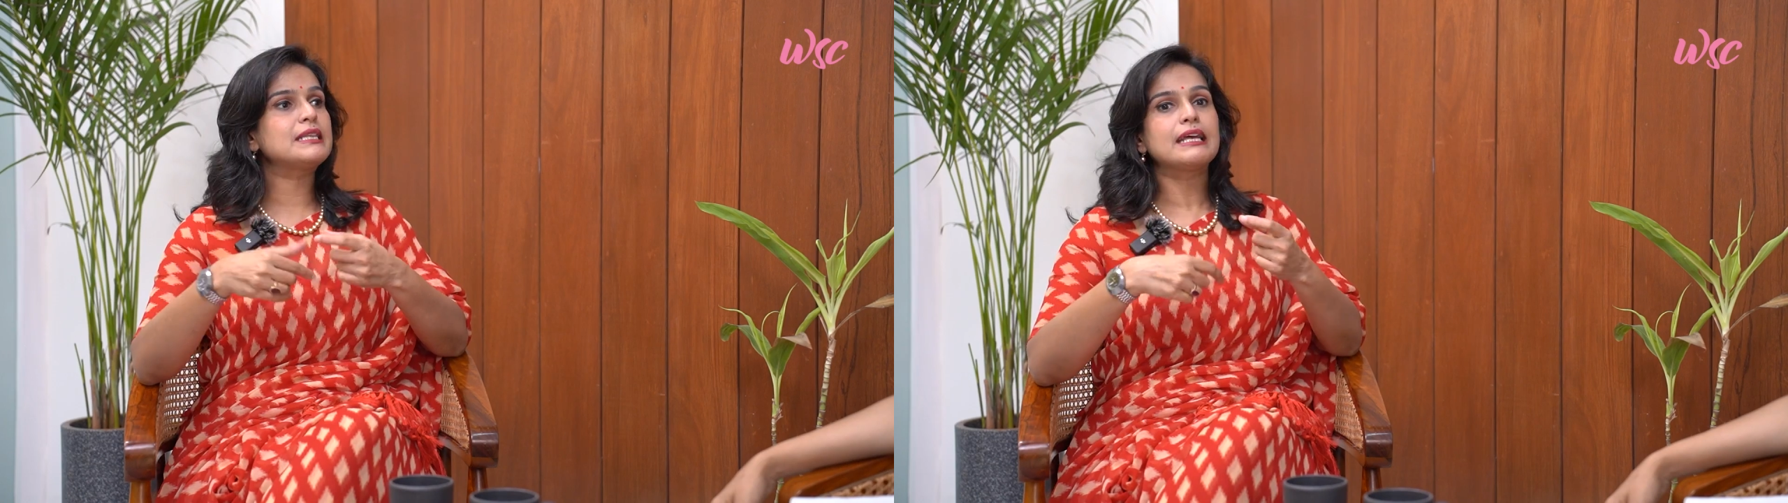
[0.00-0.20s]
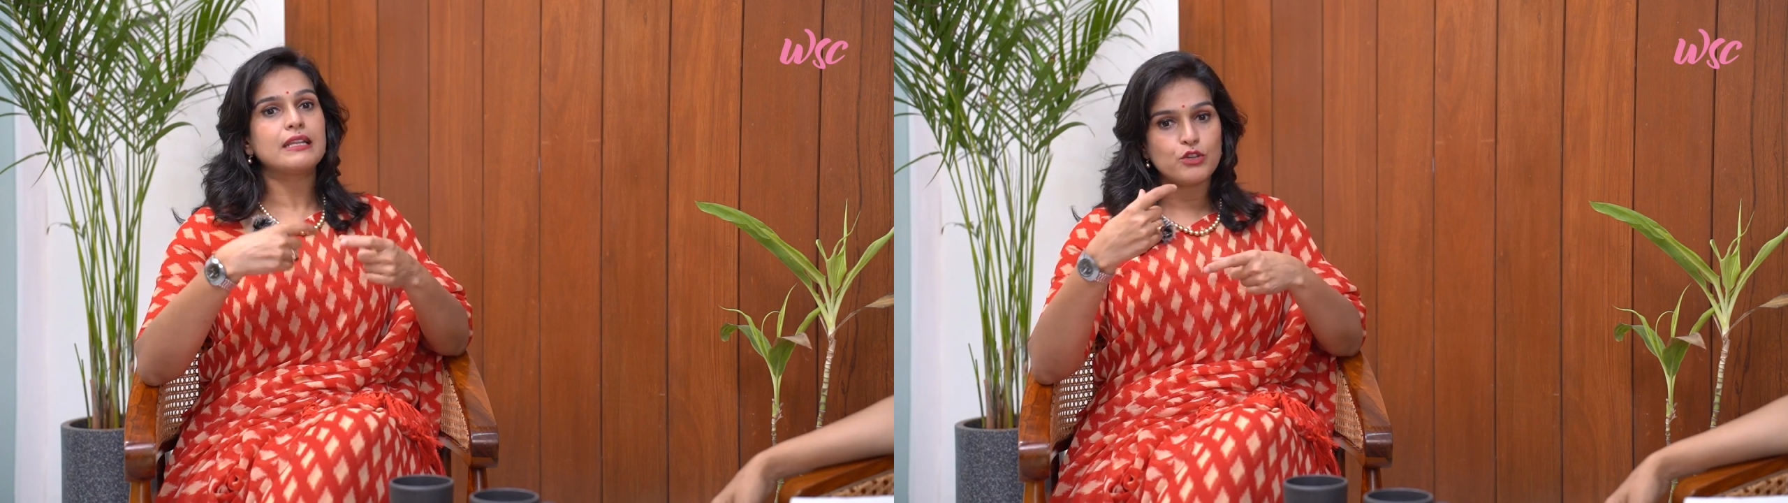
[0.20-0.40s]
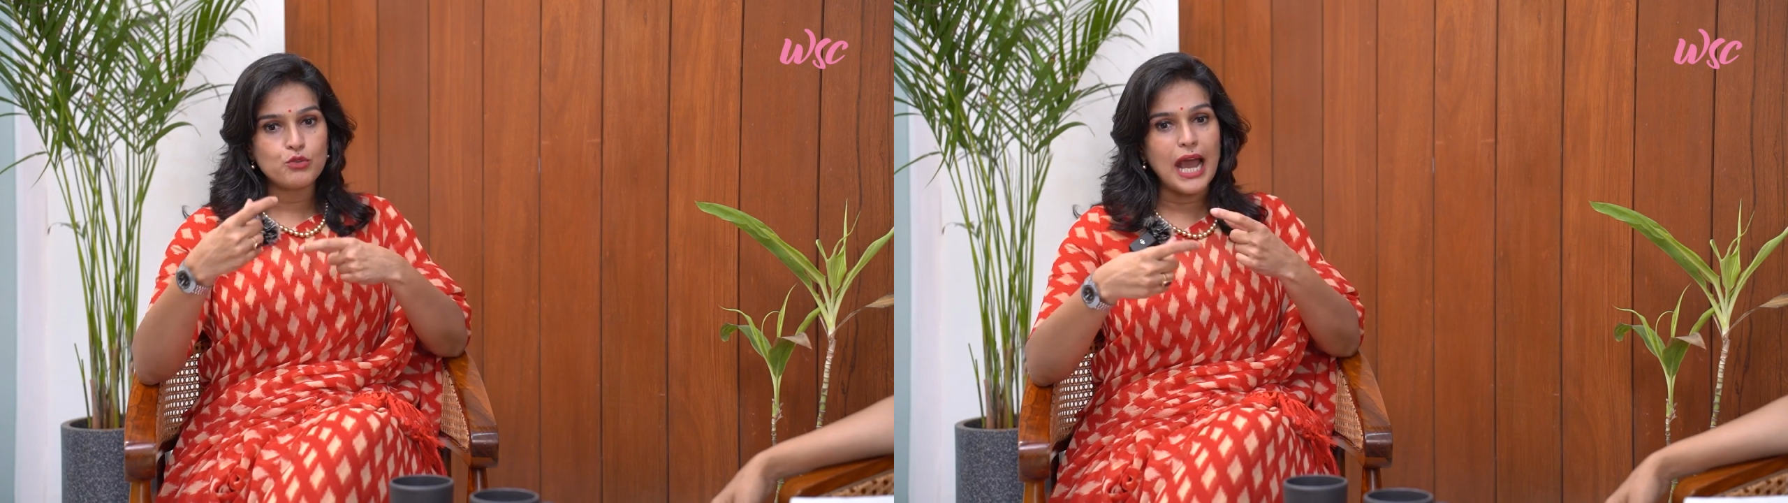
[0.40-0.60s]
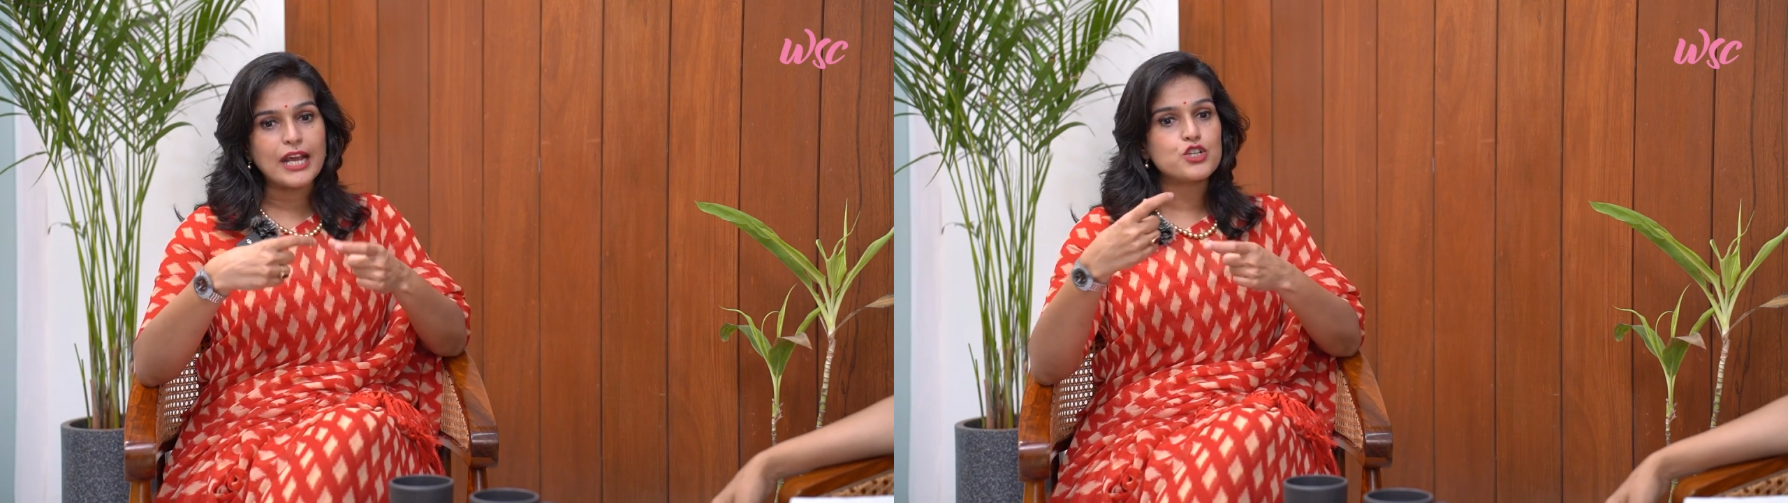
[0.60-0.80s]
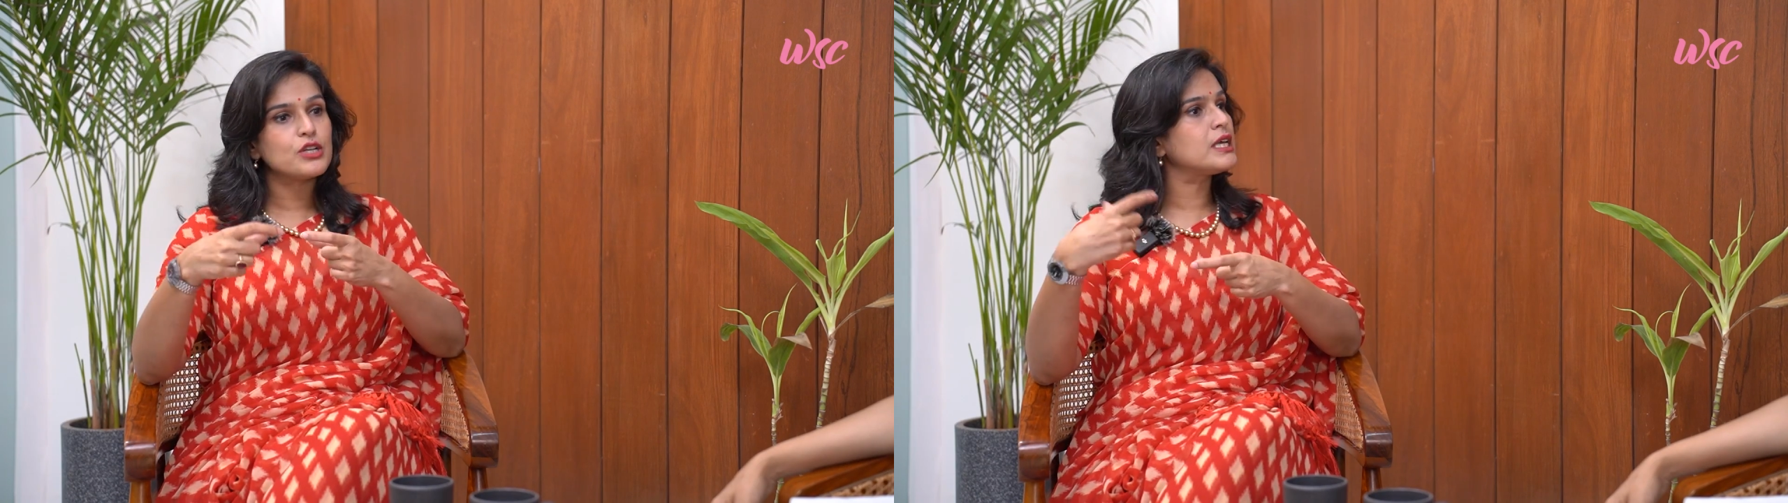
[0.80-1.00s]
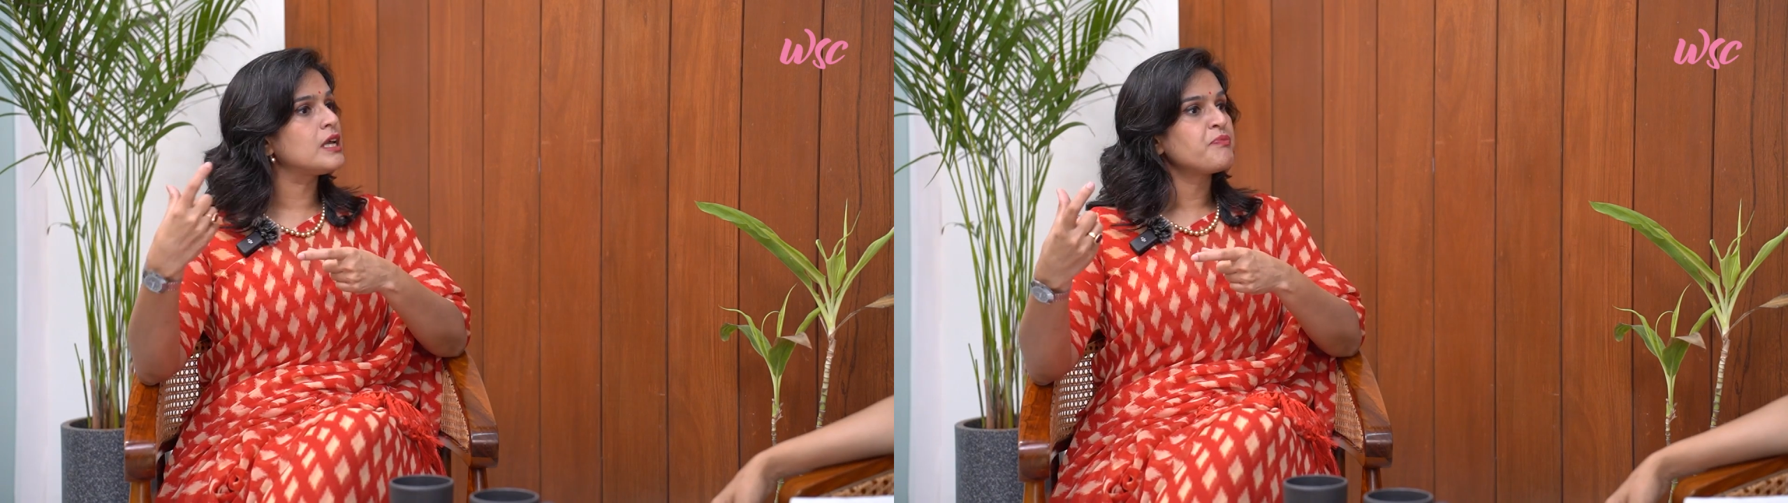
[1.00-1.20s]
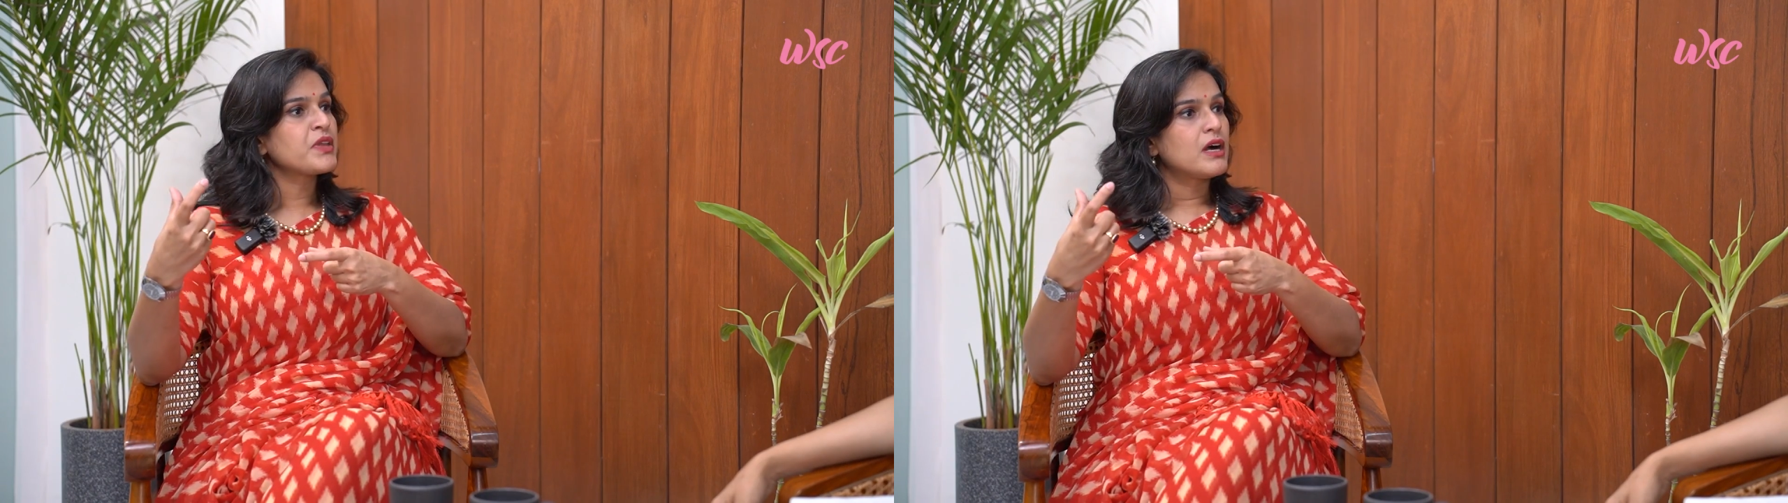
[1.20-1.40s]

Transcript: then you actually